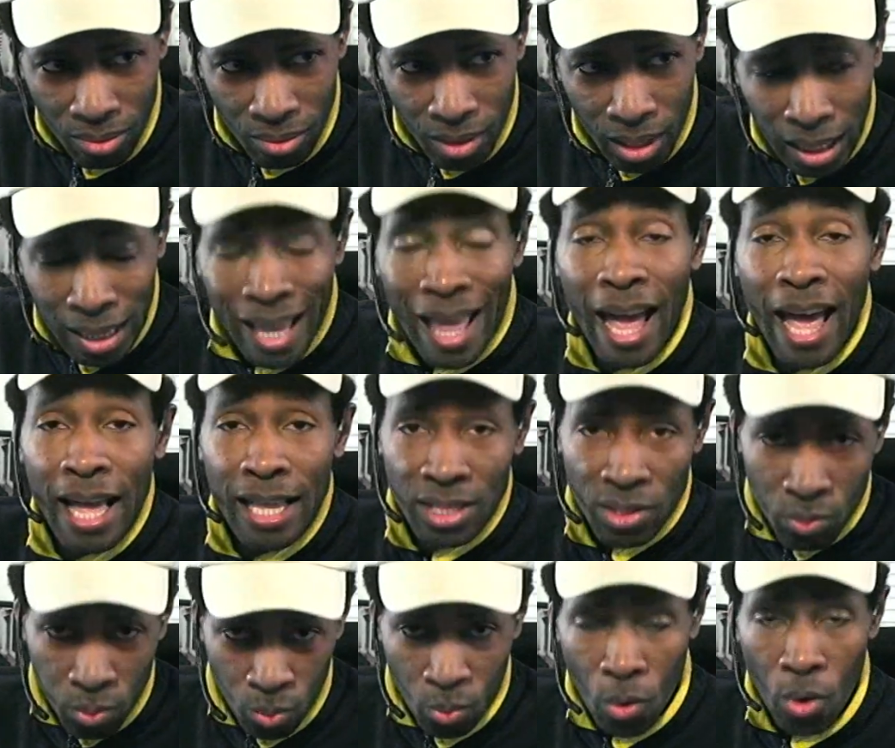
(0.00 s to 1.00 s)

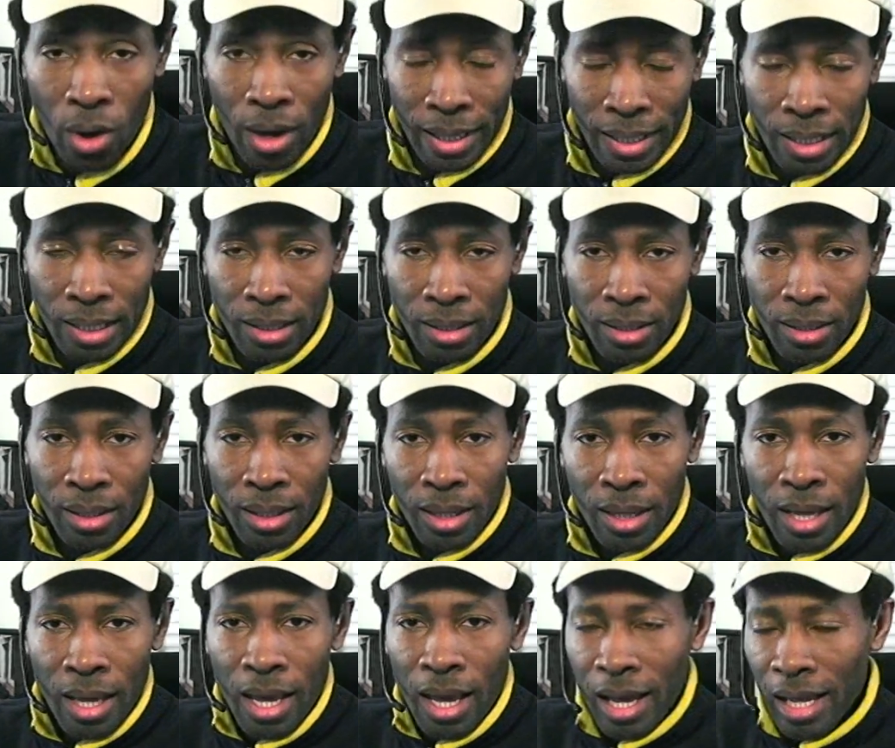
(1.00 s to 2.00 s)
class one,
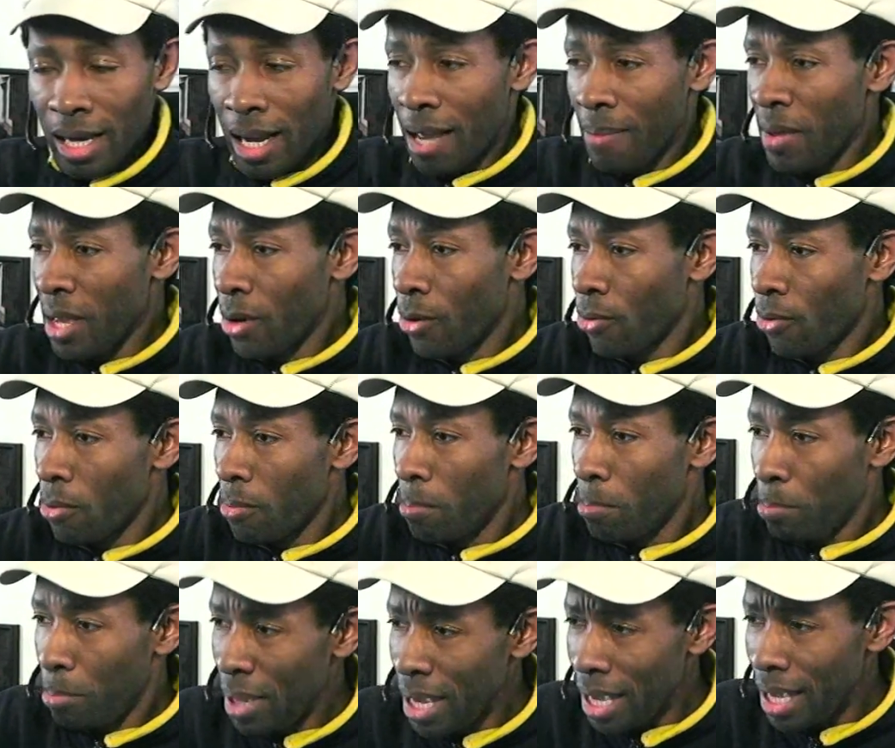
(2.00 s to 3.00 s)
and I'm in
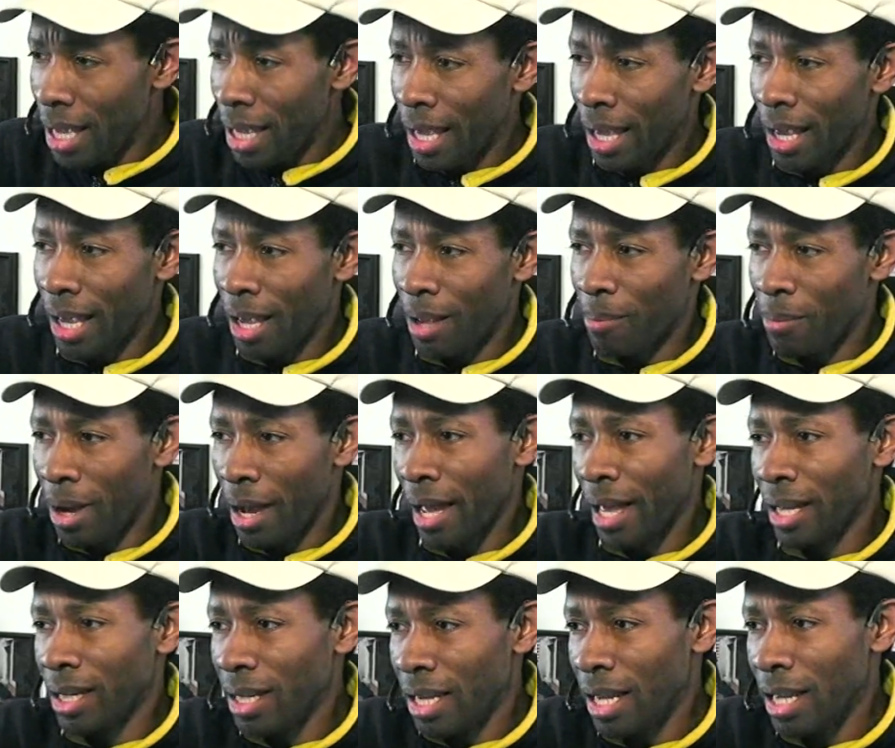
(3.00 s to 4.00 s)
group B, and my
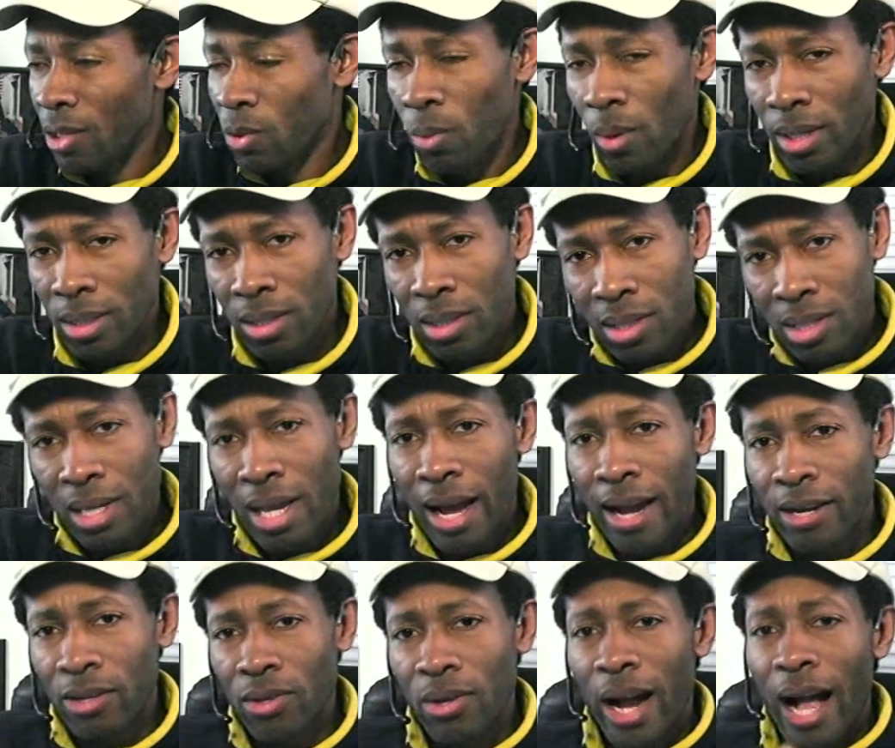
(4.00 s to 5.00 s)
needs, wants, and
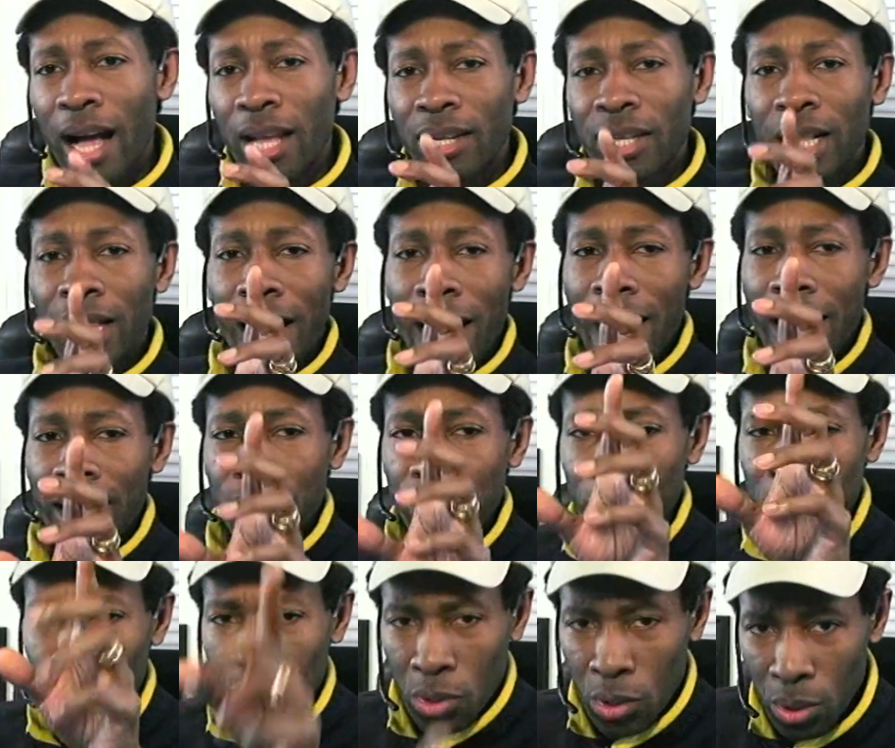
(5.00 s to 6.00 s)
desires are out of class
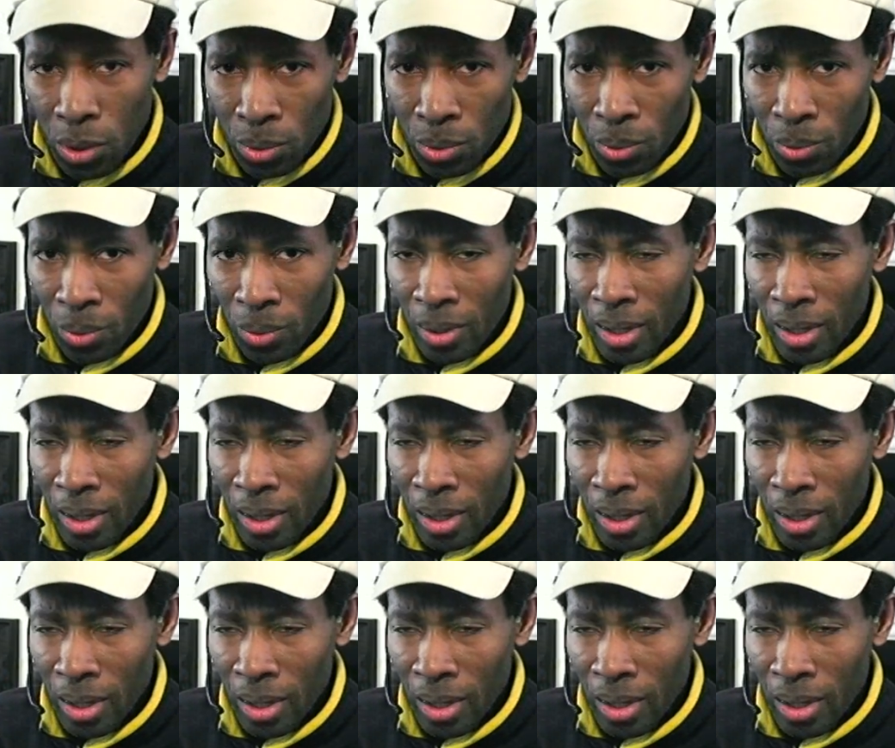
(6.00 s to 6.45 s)
two,